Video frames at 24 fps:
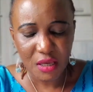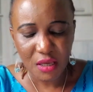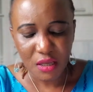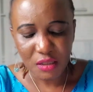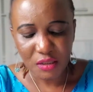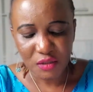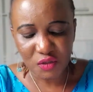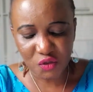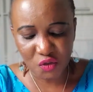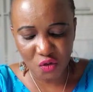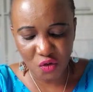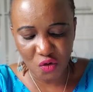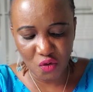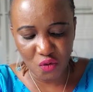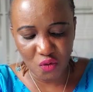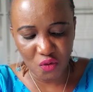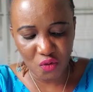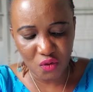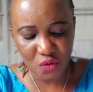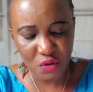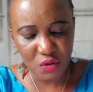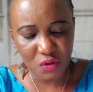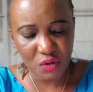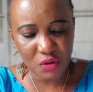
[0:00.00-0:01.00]

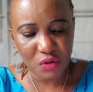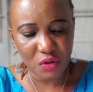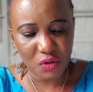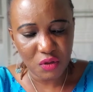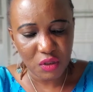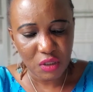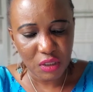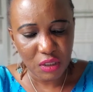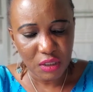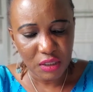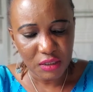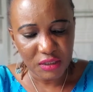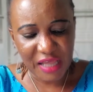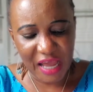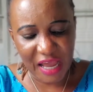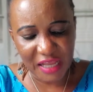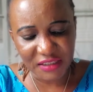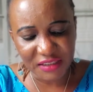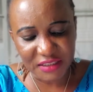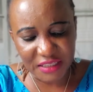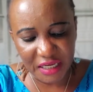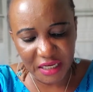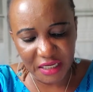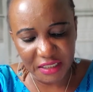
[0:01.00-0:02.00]
So
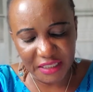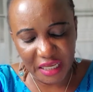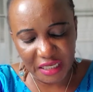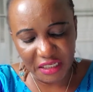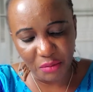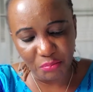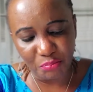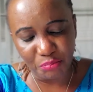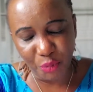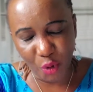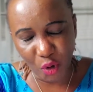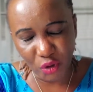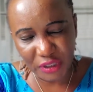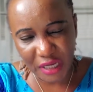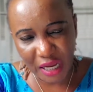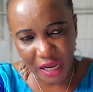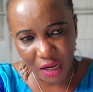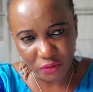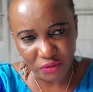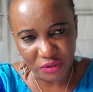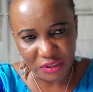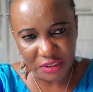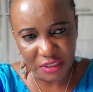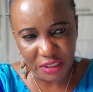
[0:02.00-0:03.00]
that day, then they burn
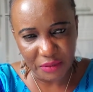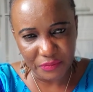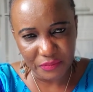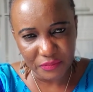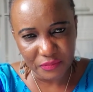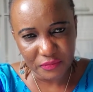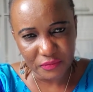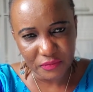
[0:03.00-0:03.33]
house them.